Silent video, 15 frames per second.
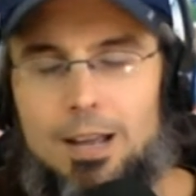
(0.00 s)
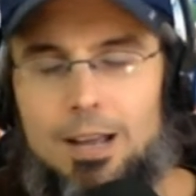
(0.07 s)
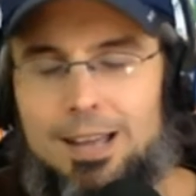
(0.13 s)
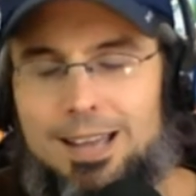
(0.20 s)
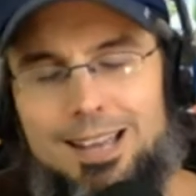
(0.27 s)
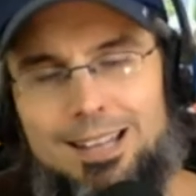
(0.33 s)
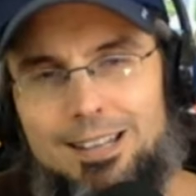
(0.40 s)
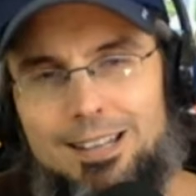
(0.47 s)

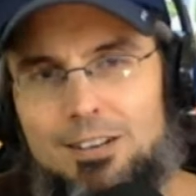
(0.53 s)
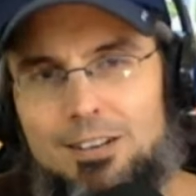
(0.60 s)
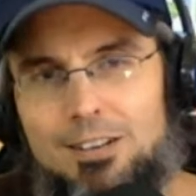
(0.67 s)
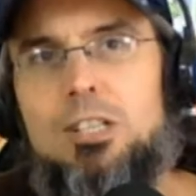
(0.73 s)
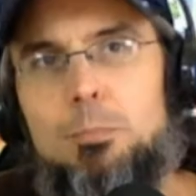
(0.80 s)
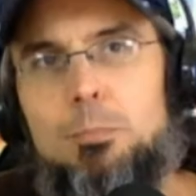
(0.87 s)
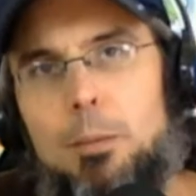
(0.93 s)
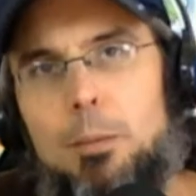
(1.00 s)
there
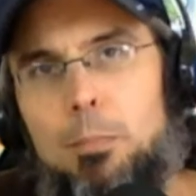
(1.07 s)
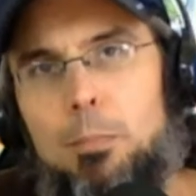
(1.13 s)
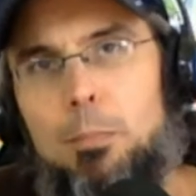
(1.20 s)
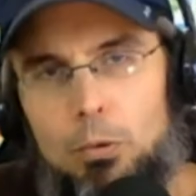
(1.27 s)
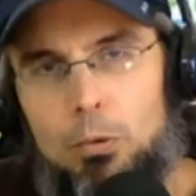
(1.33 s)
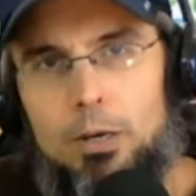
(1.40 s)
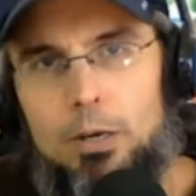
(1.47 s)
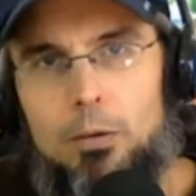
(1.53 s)
just should be a
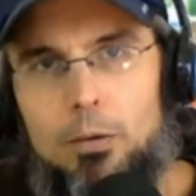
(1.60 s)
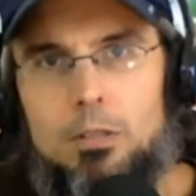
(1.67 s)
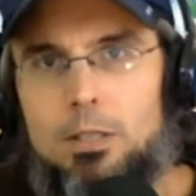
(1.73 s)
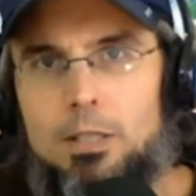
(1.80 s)
point where